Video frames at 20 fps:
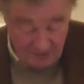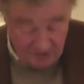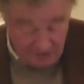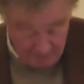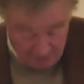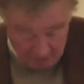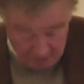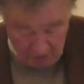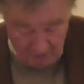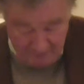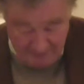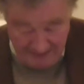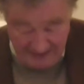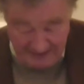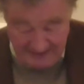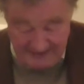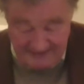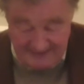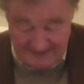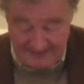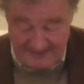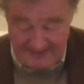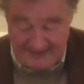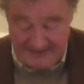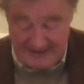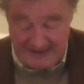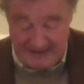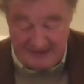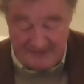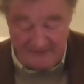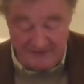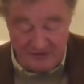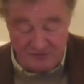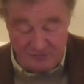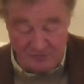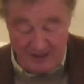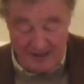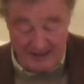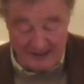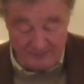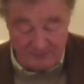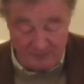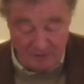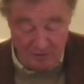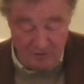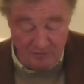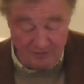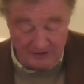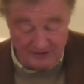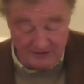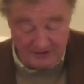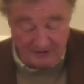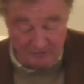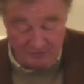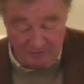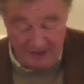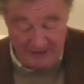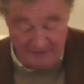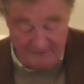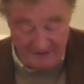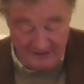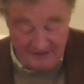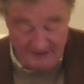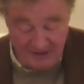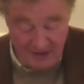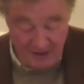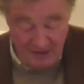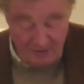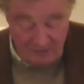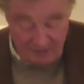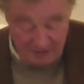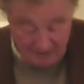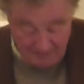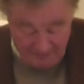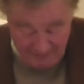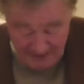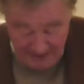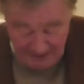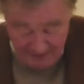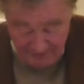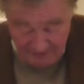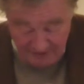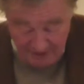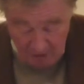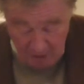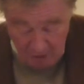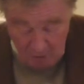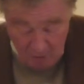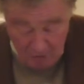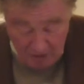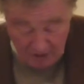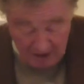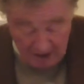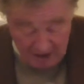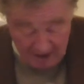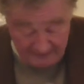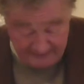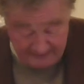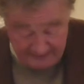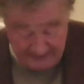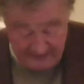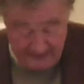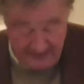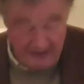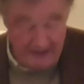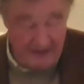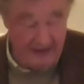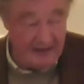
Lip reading: Some oil paintings and 6 of his Rake's Progress engravings were compared with Hogarth.